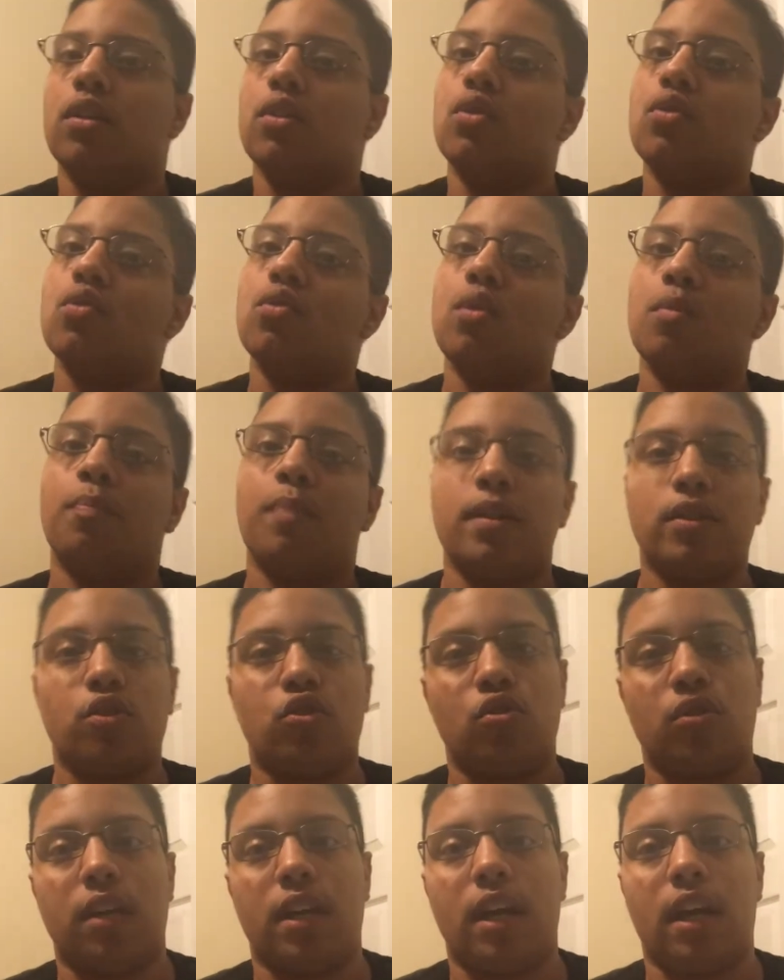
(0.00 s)
do the best
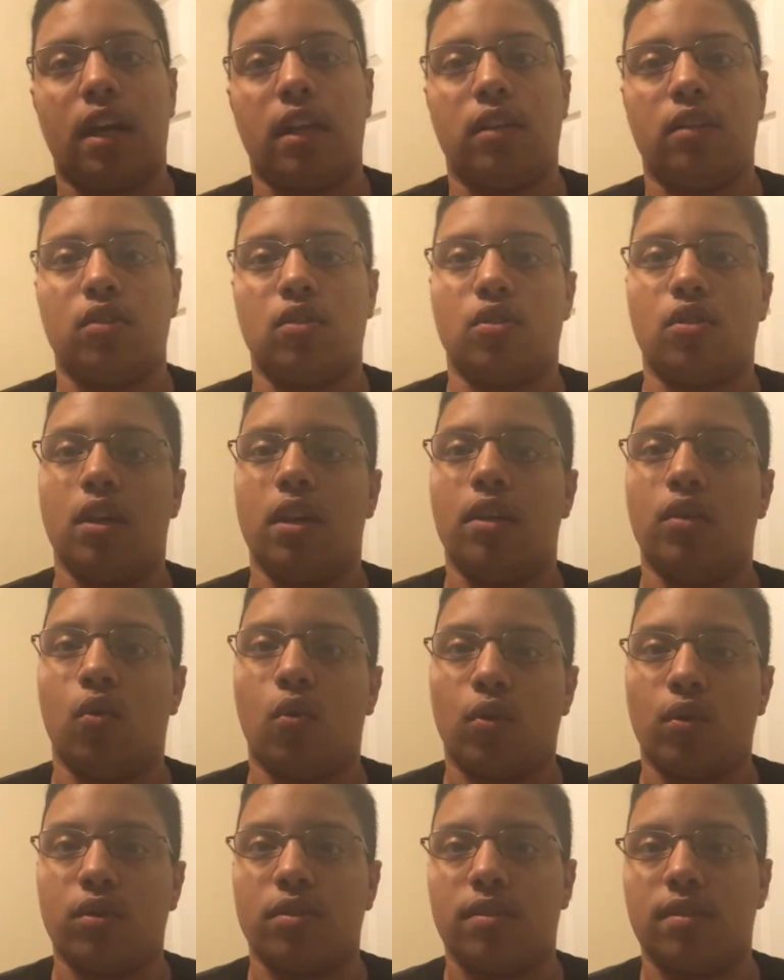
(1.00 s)
you can in
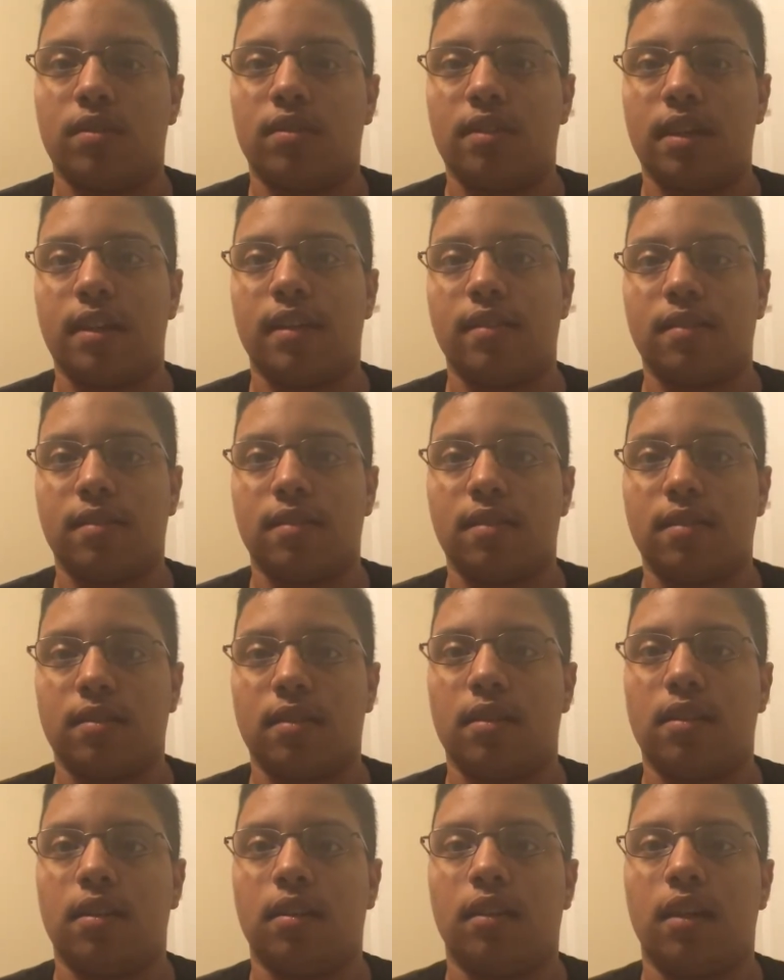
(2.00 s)
order to stay
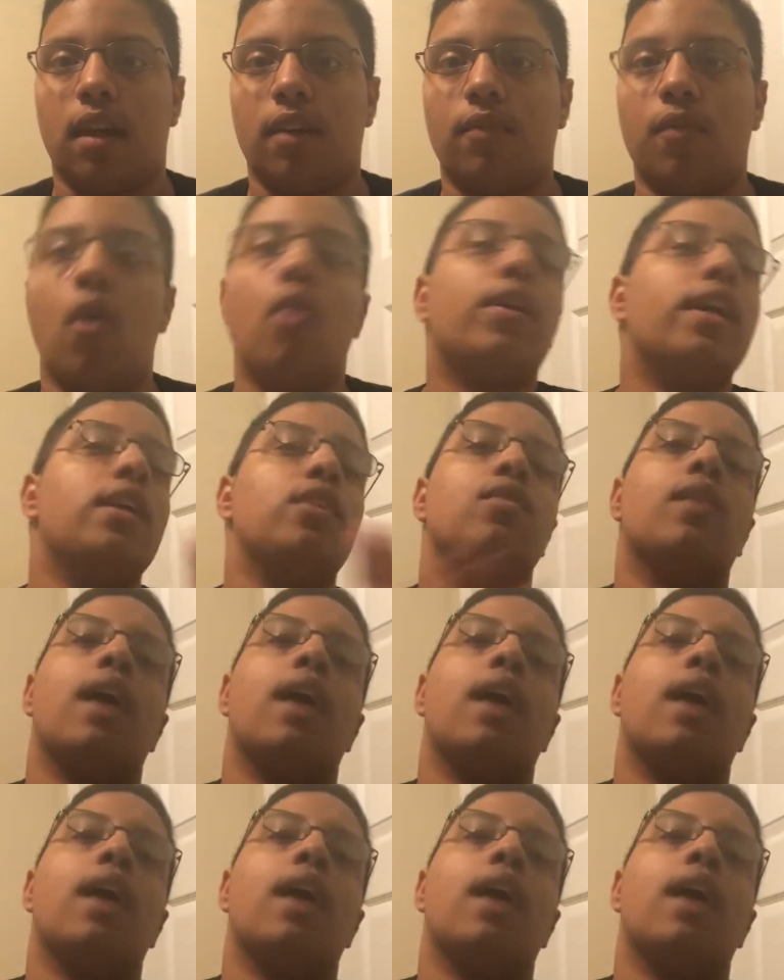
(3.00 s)
consistent. Okay, you